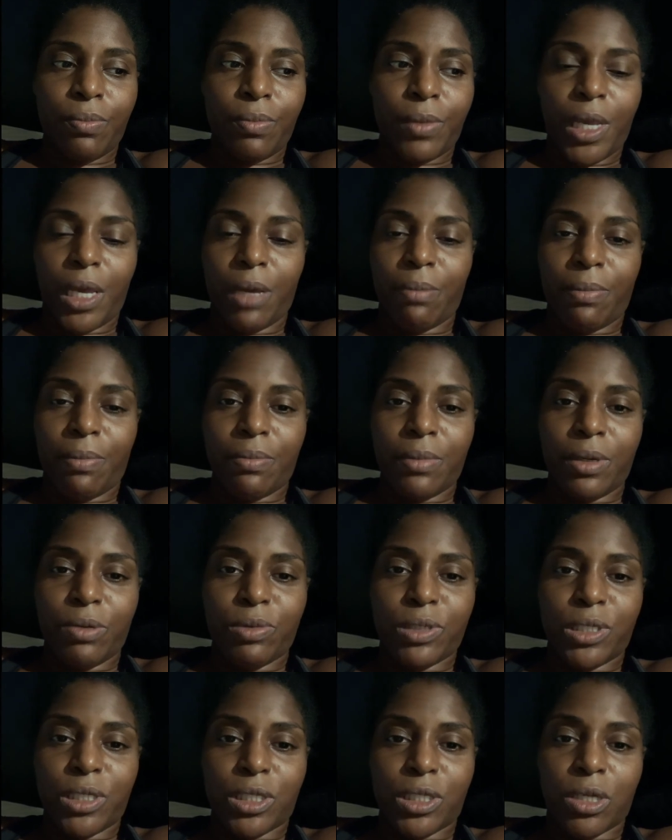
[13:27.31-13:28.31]
it
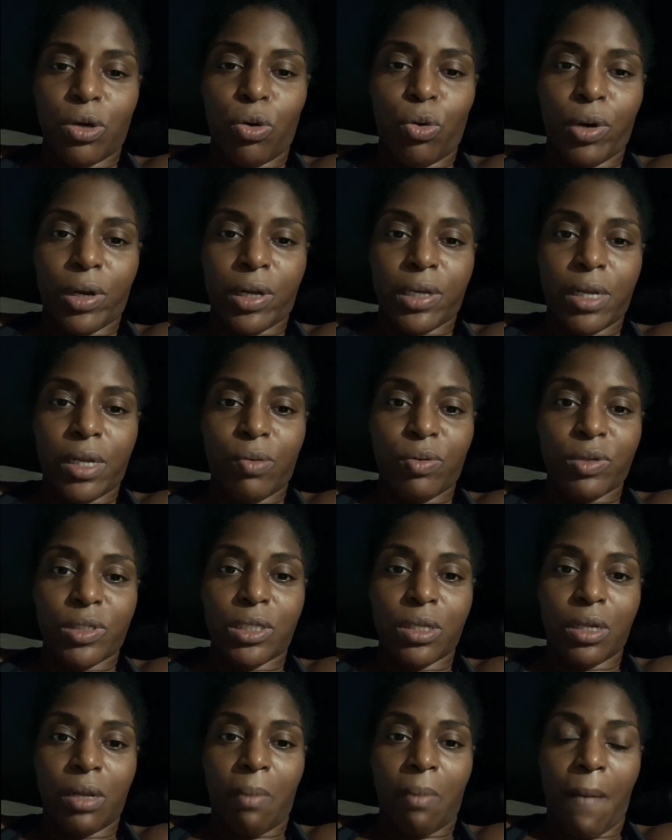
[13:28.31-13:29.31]
was just the organ that was
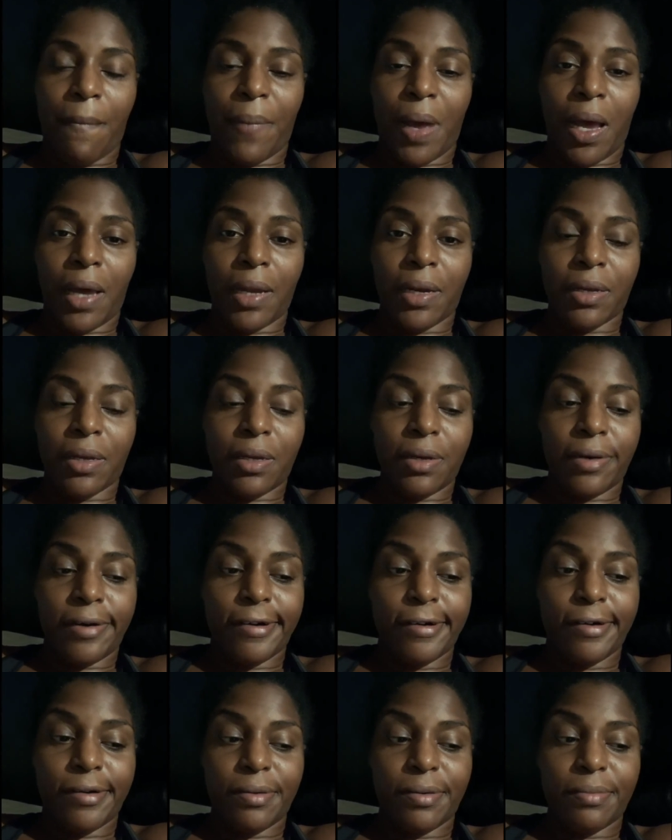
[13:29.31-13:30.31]
still in my body.
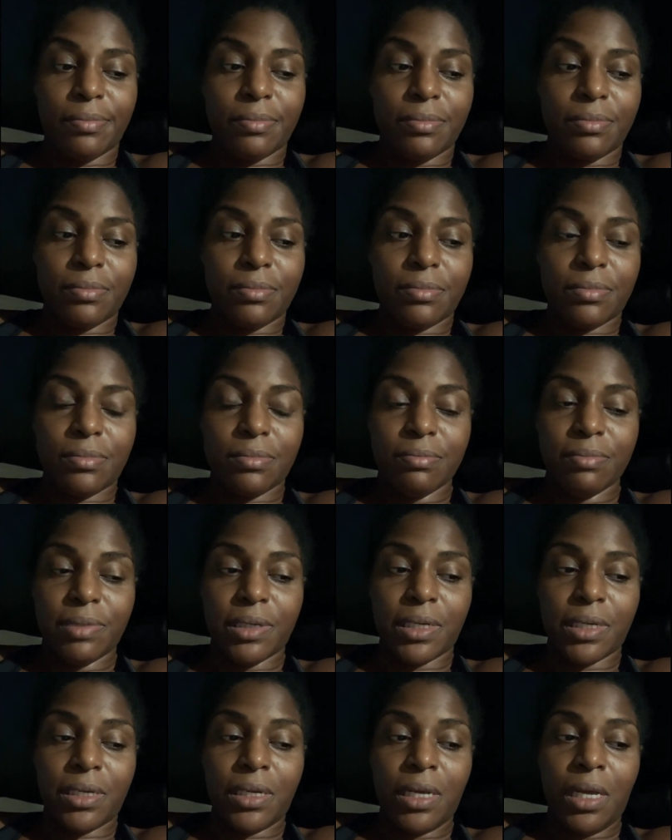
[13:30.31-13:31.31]

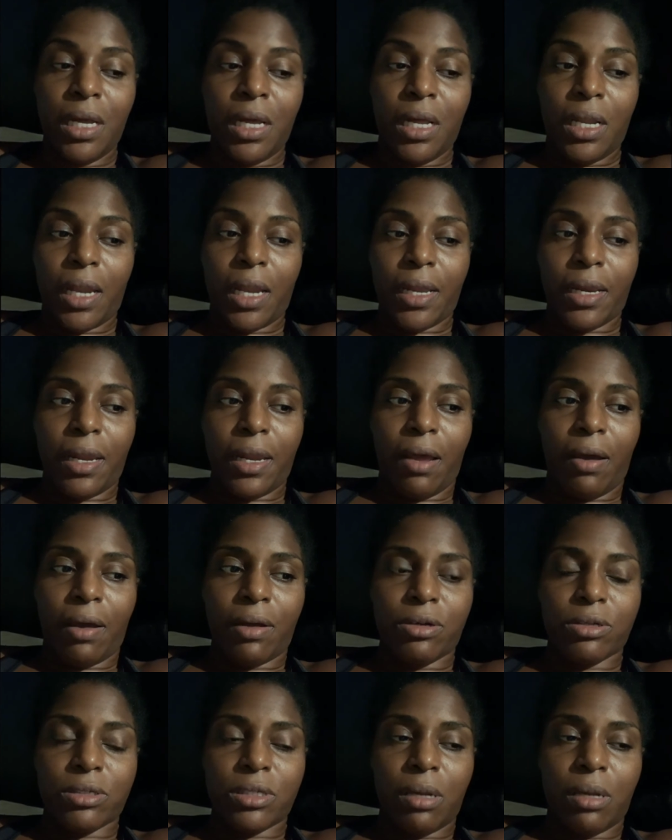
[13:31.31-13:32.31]
But like now I
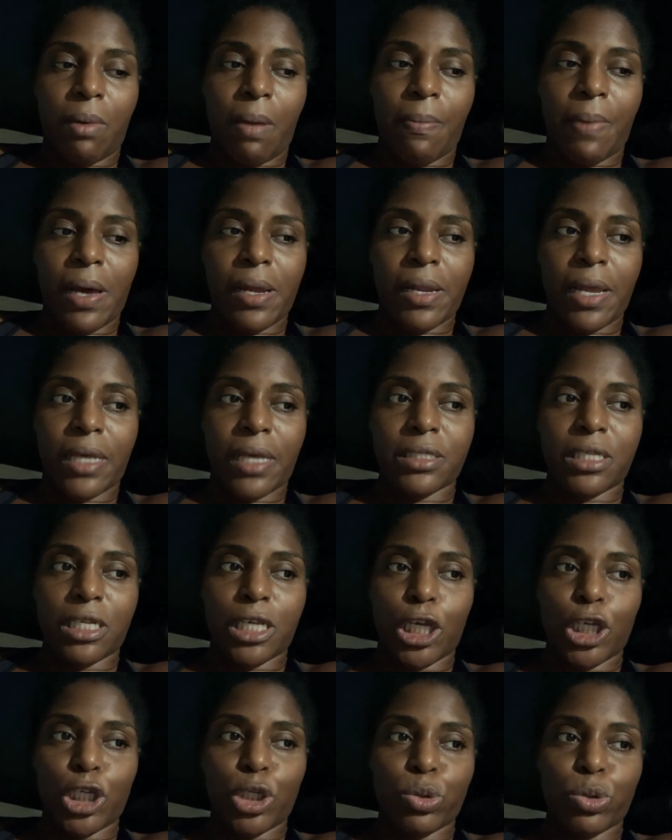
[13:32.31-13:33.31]
understand my body has to
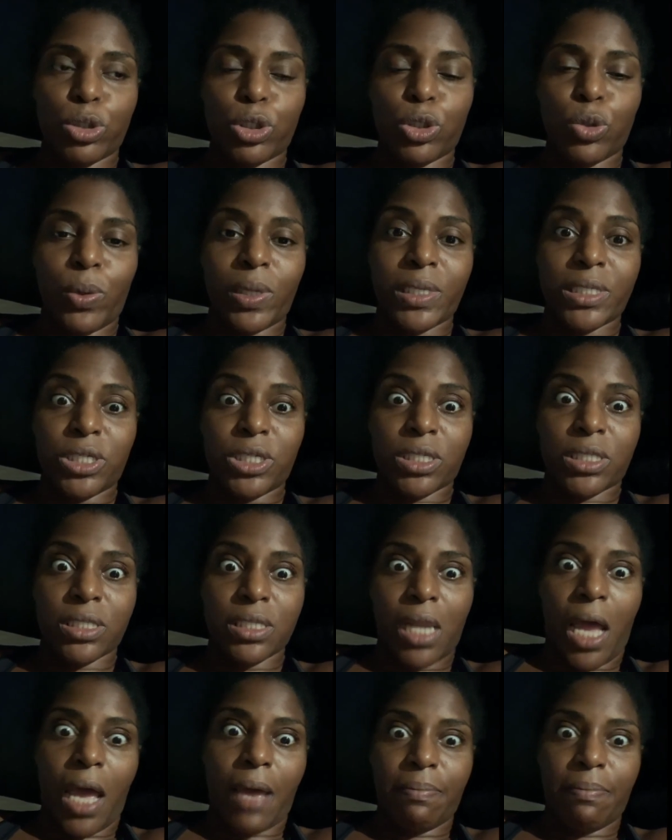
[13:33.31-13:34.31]
get used to it just
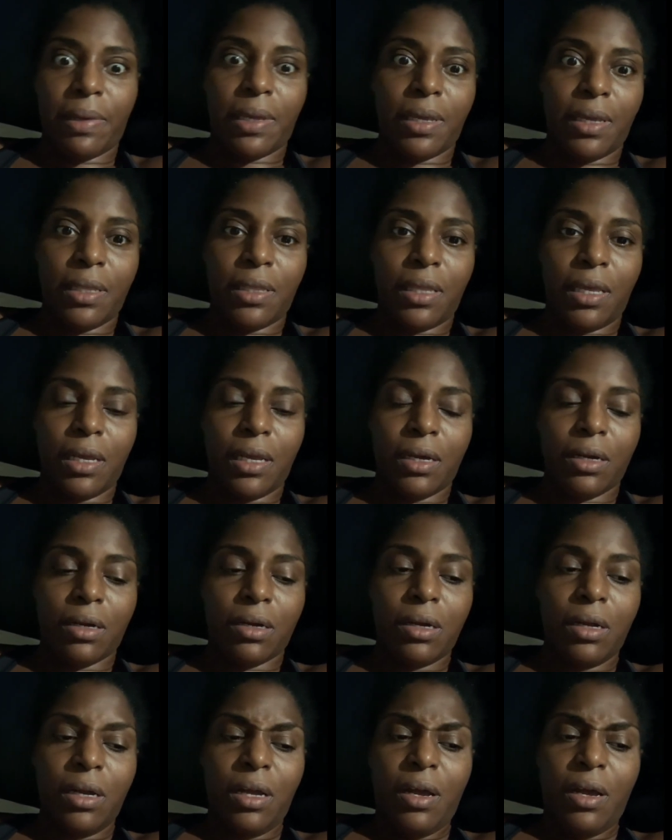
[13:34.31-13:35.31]
not being there,
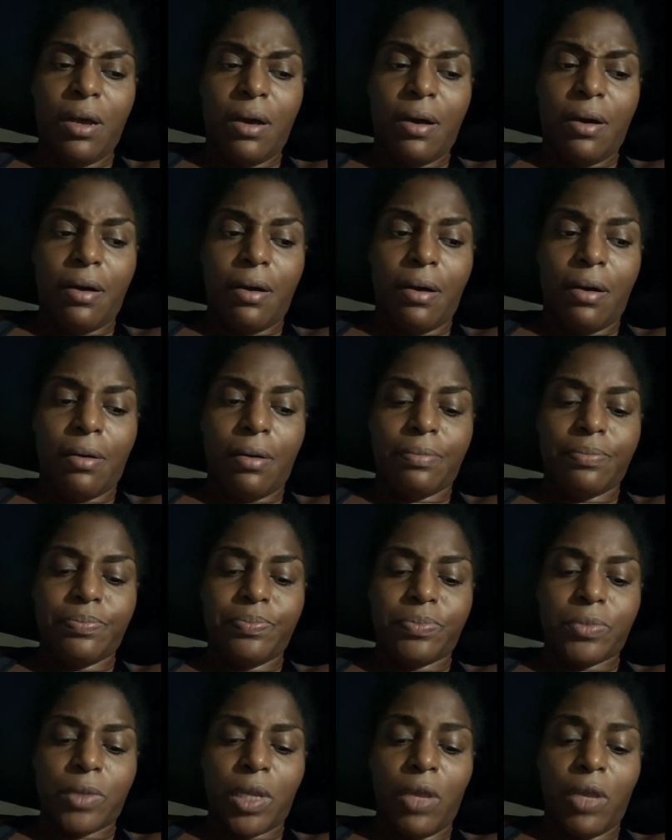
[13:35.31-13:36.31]

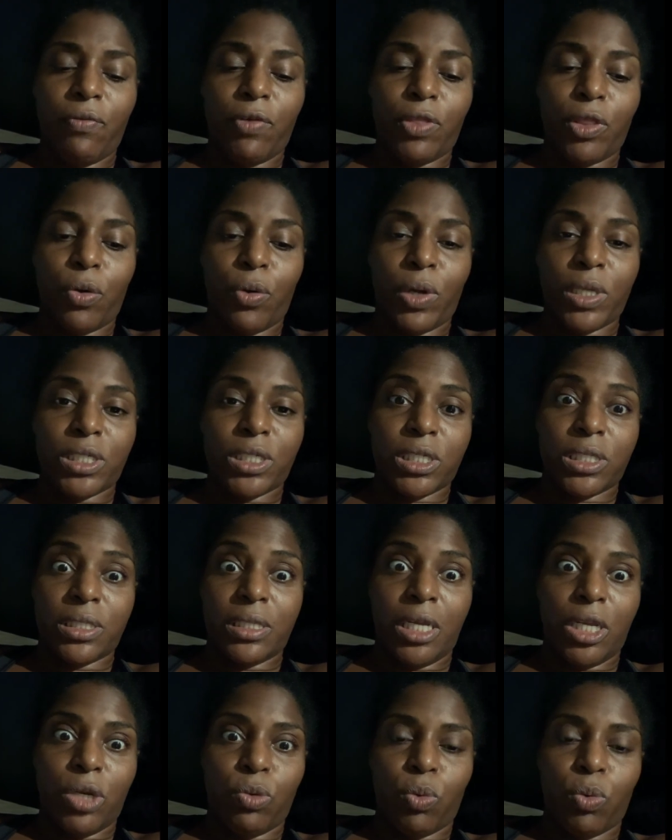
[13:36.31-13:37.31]
even though it just
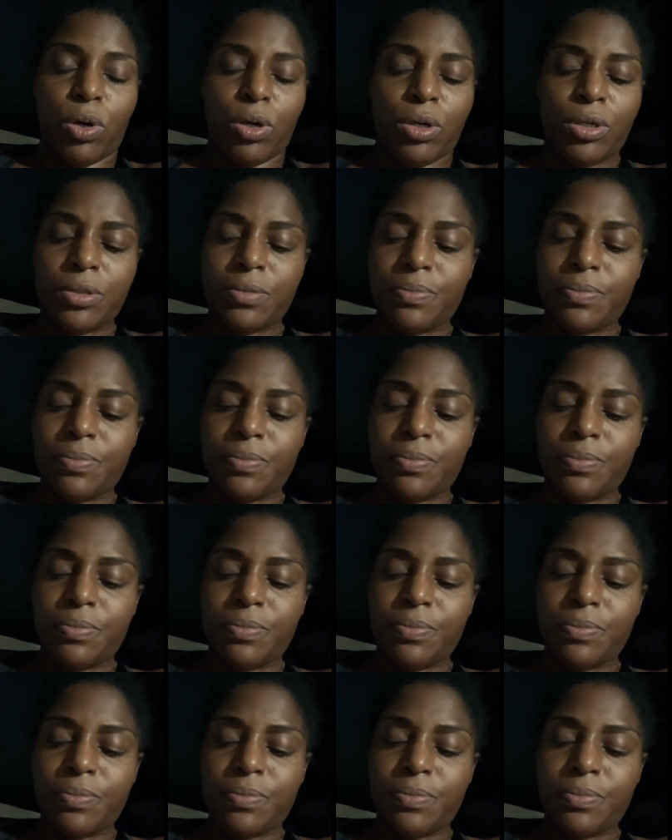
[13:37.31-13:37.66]
didn't work.